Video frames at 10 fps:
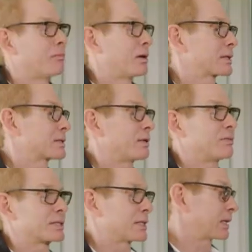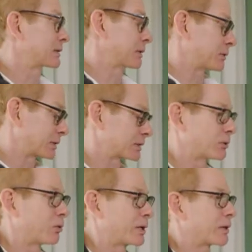box that if you sell it, someone doesn't
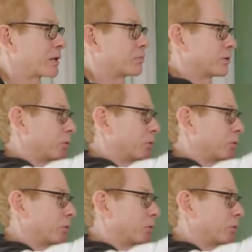want it. They put